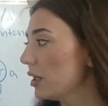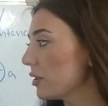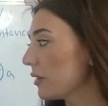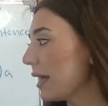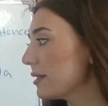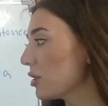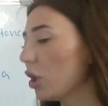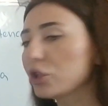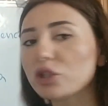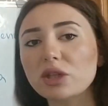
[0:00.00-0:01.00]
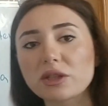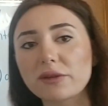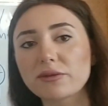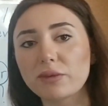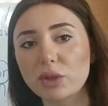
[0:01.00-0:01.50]
So that's it.
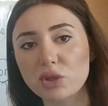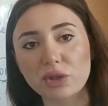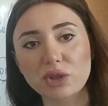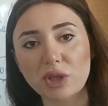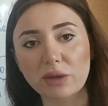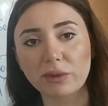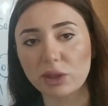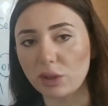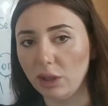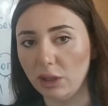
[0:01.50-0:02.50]
Alternatives, we usually start with